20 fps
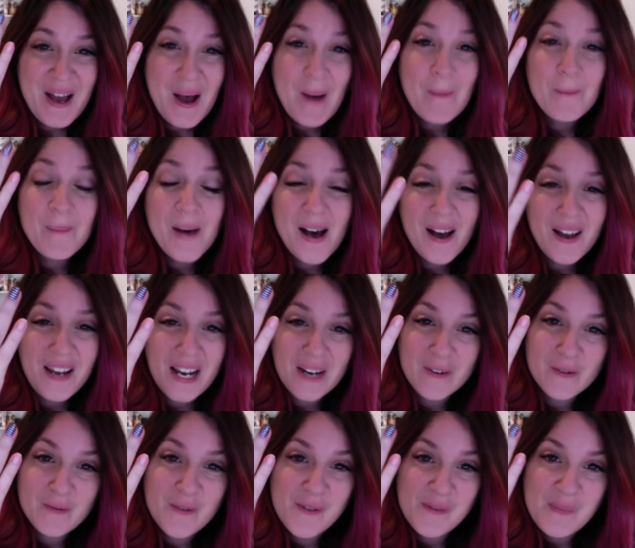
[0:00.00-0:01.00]
But I
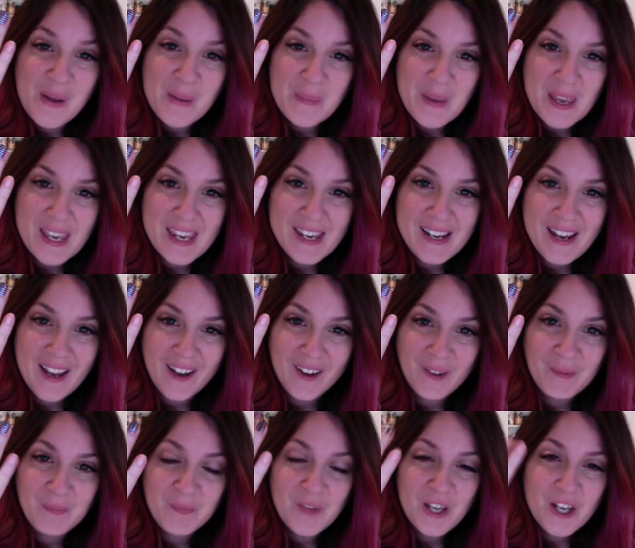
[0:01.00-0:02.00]
removed my pinky
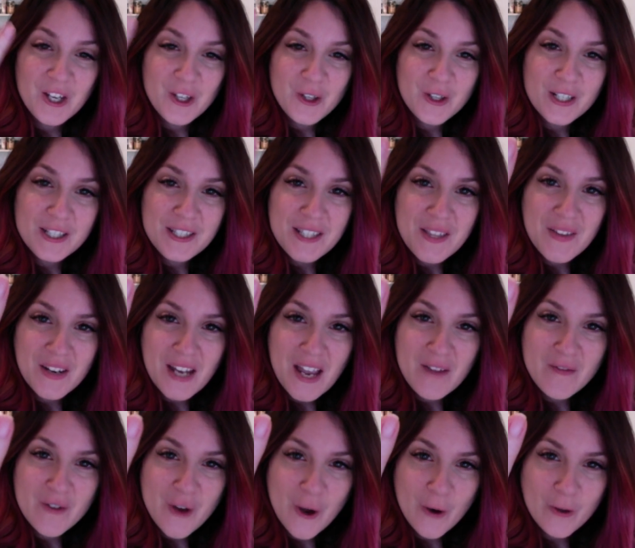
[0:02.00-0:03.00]
nail. You can see that I have
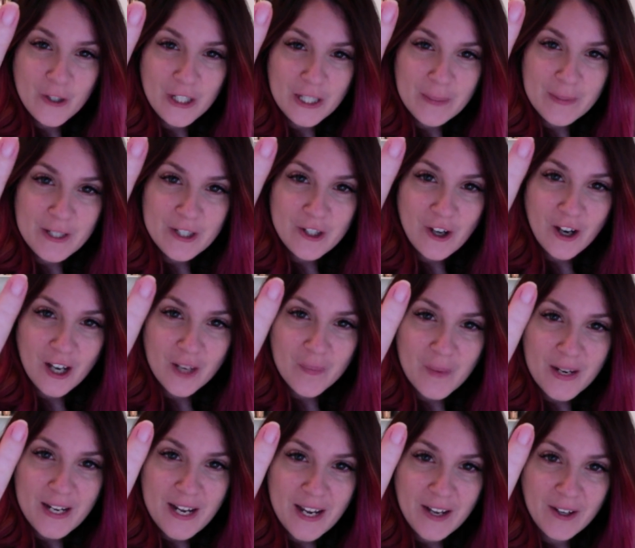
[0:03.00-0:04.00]
no damage on
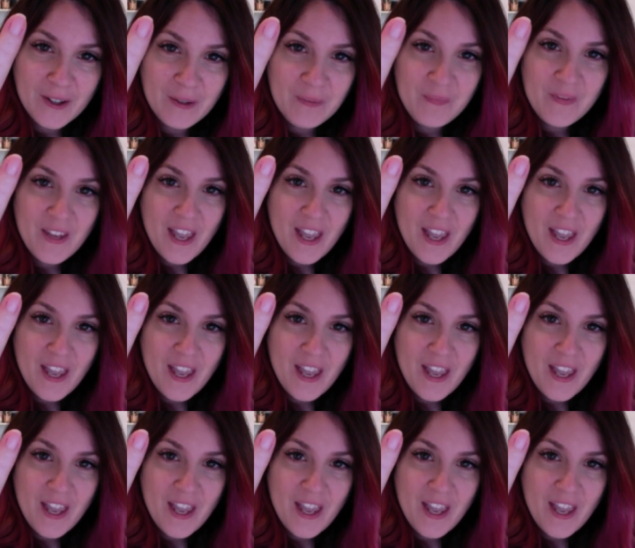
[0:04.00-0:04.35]
my nail.